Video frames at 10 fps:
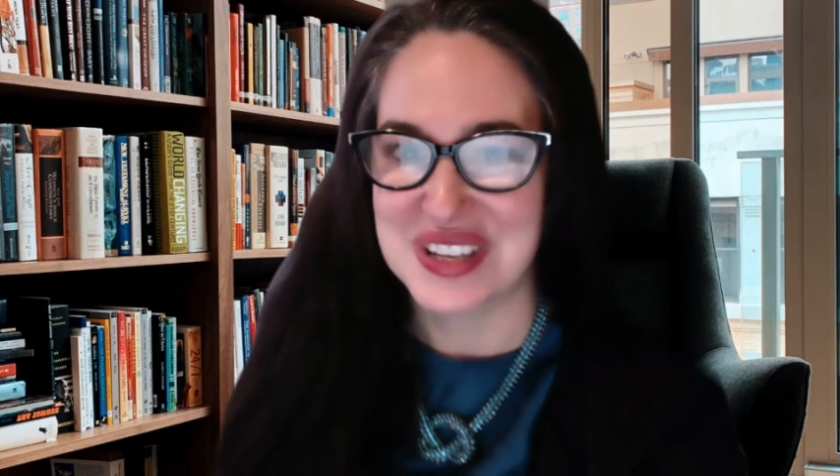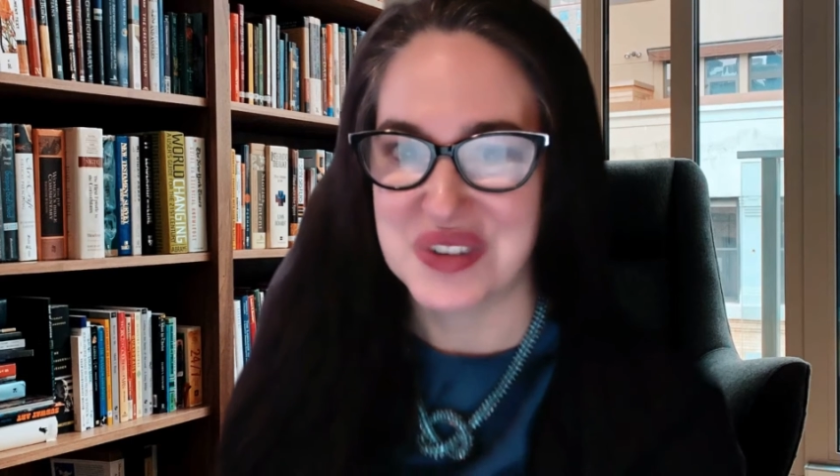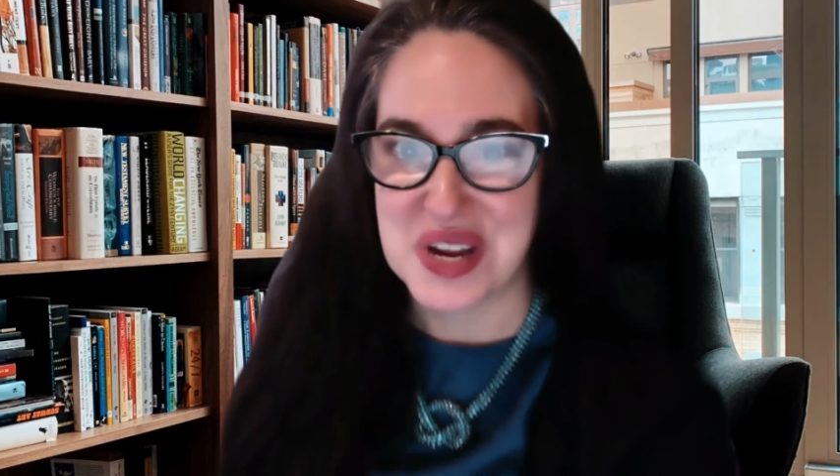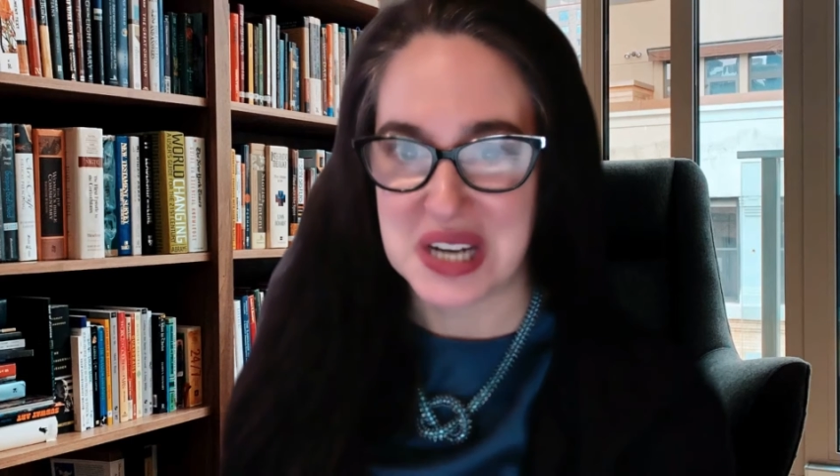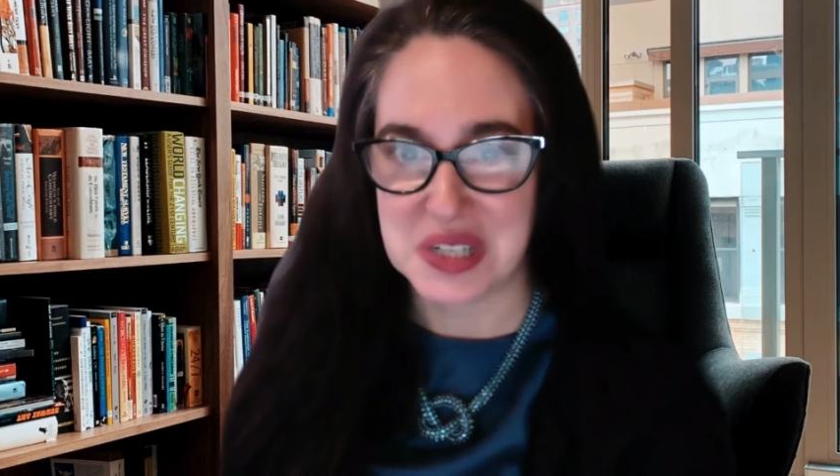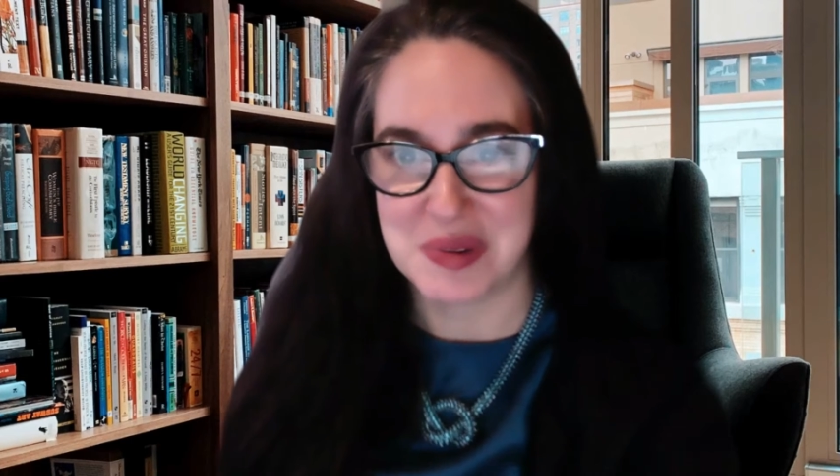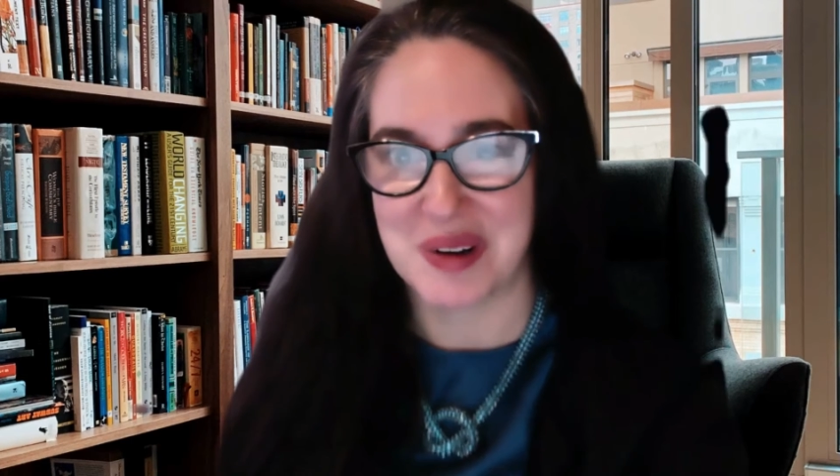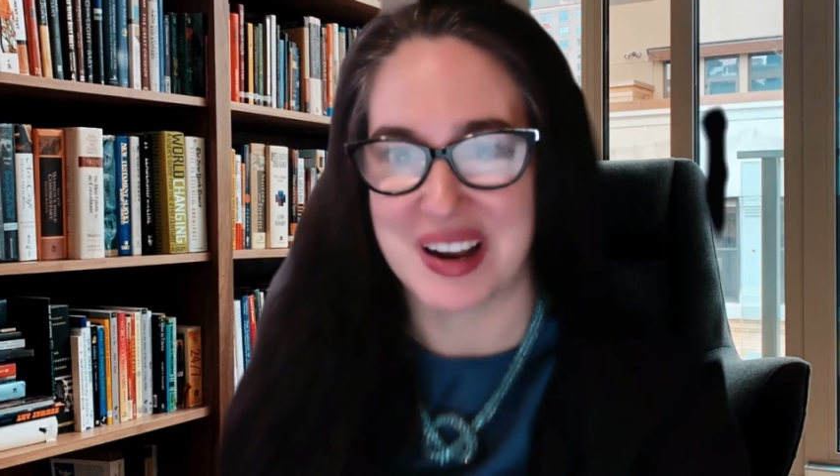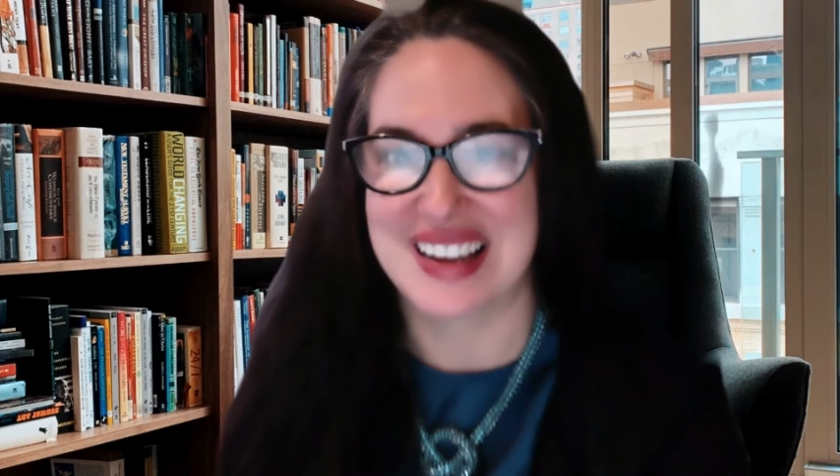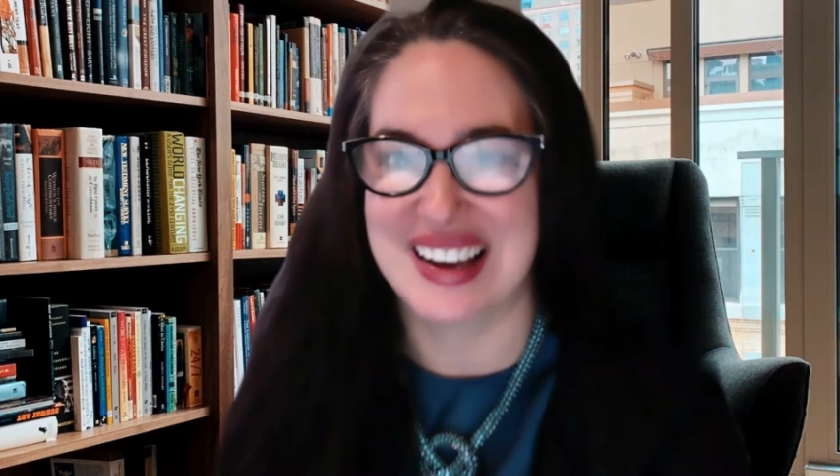You catch
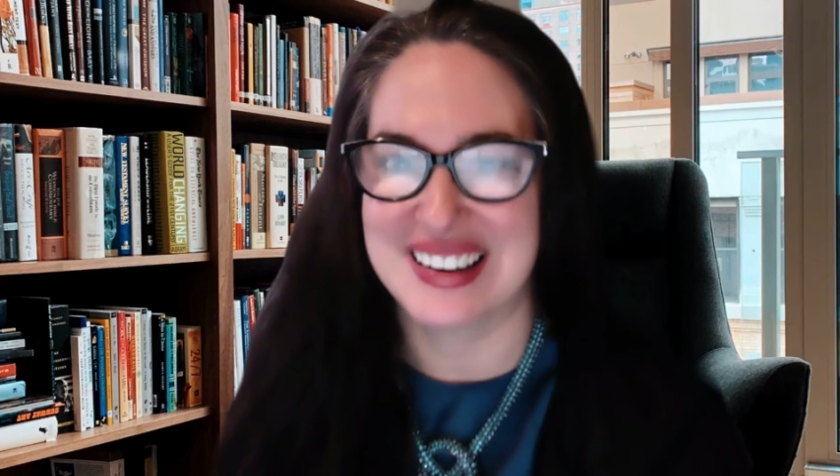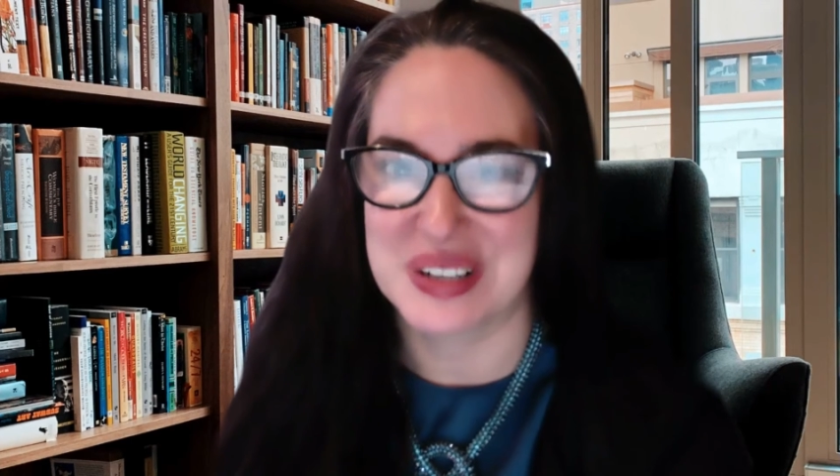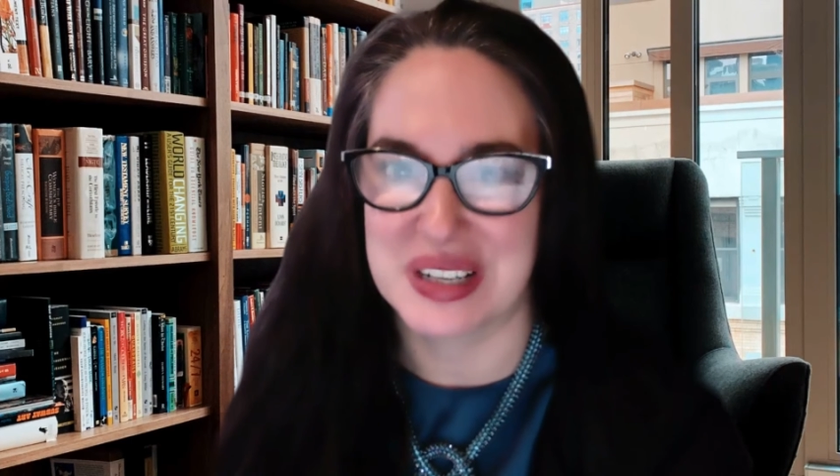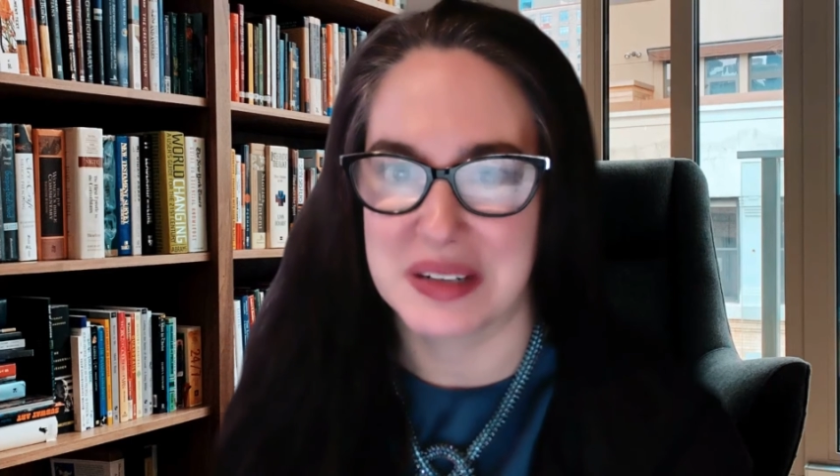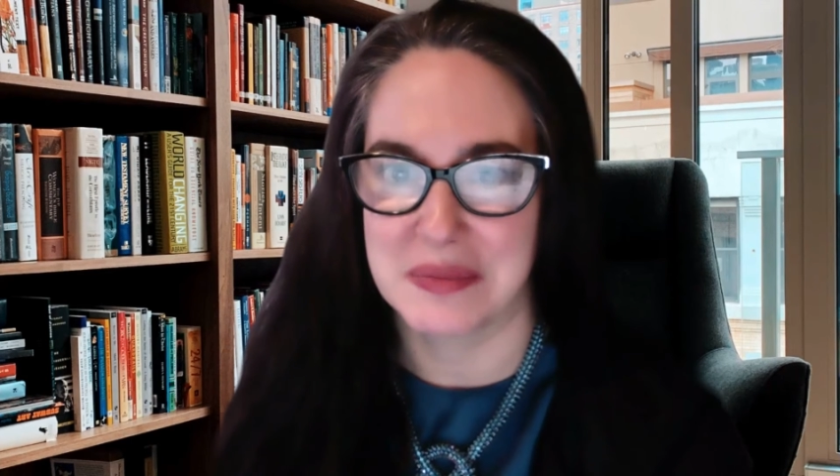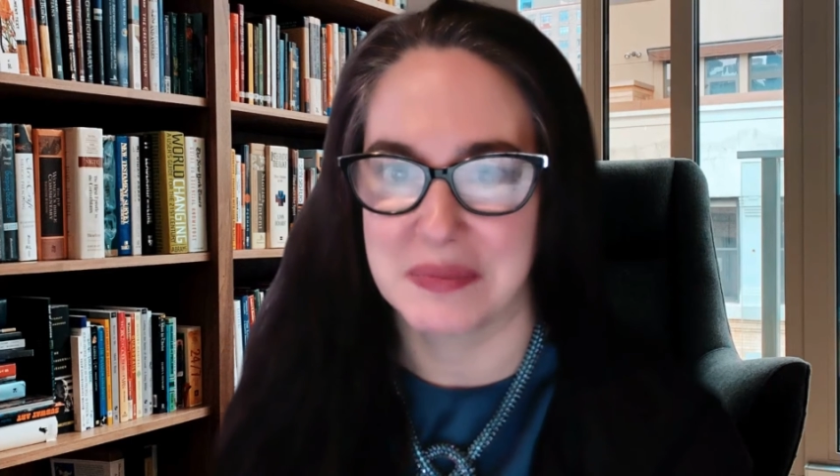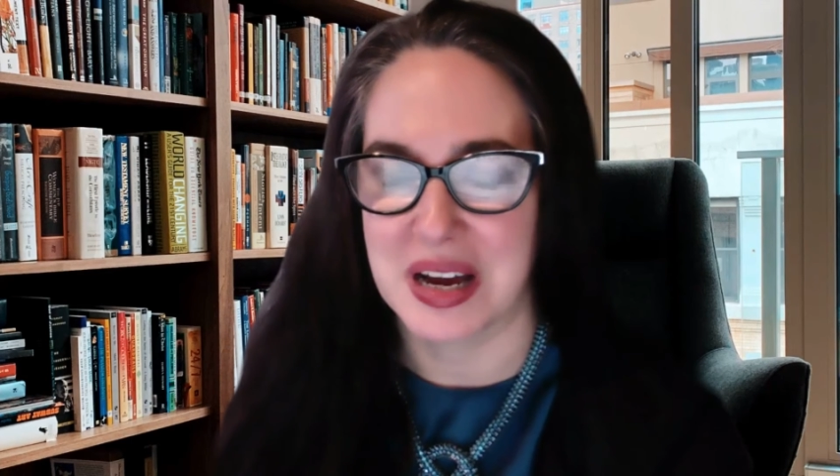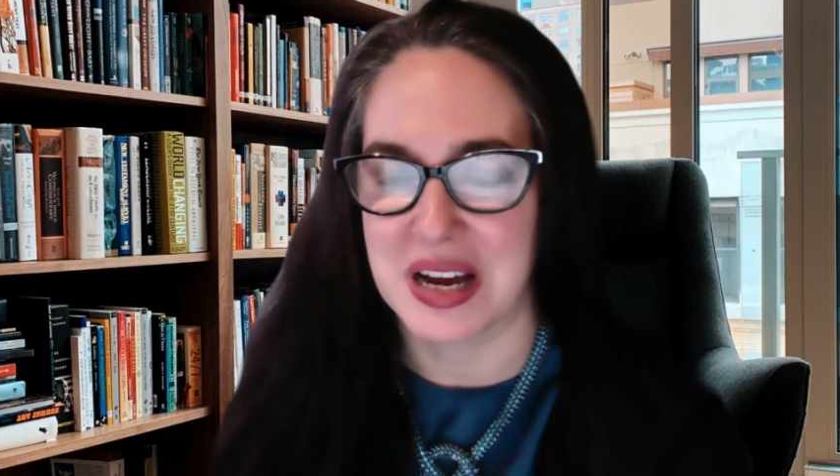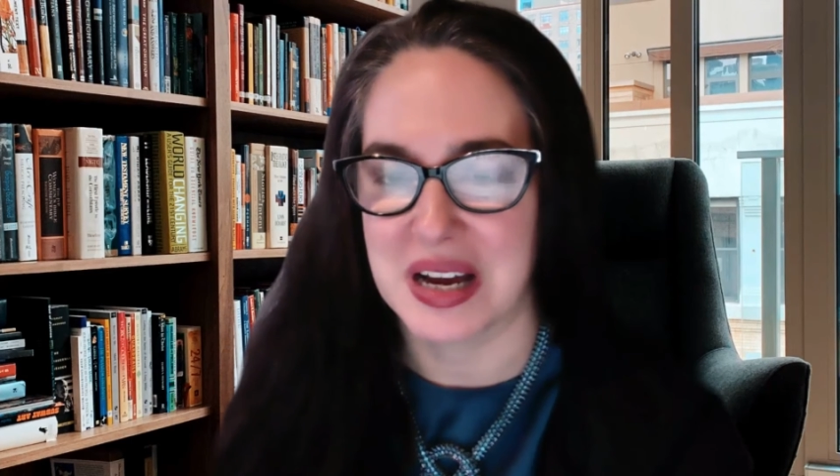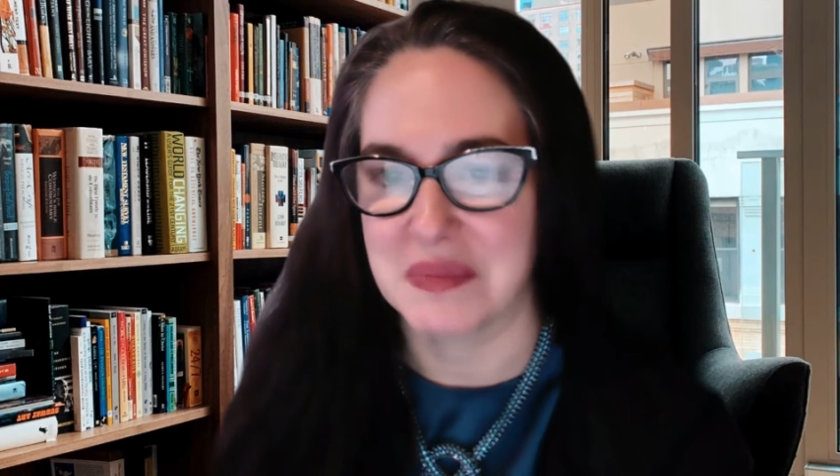me right now in
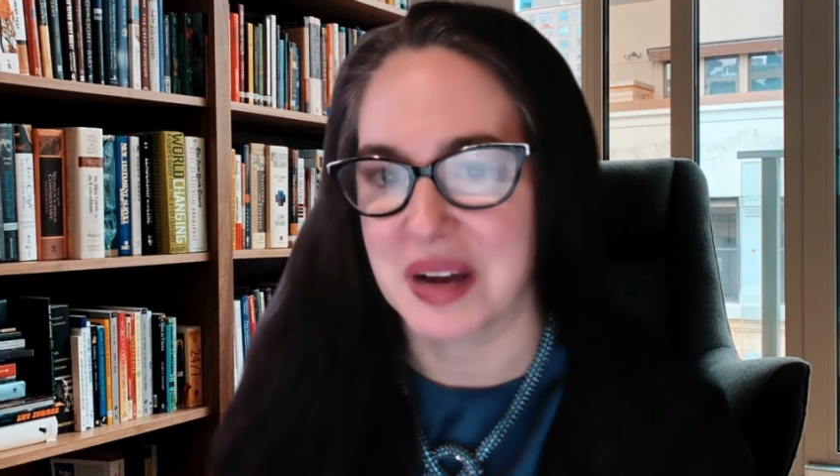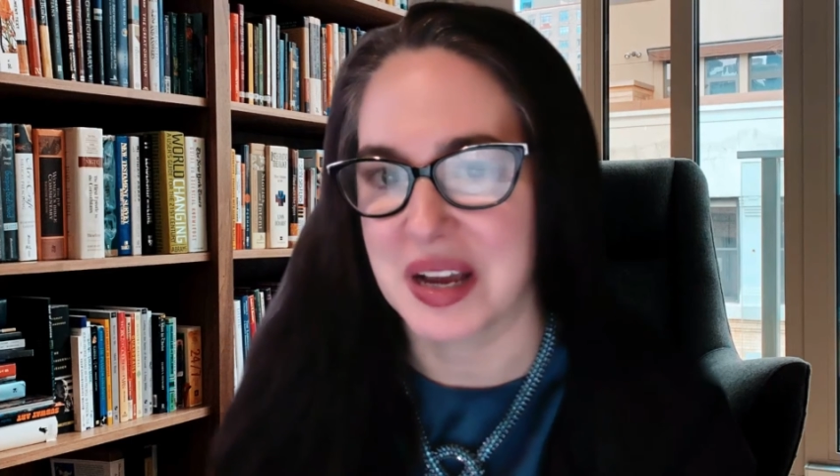uh,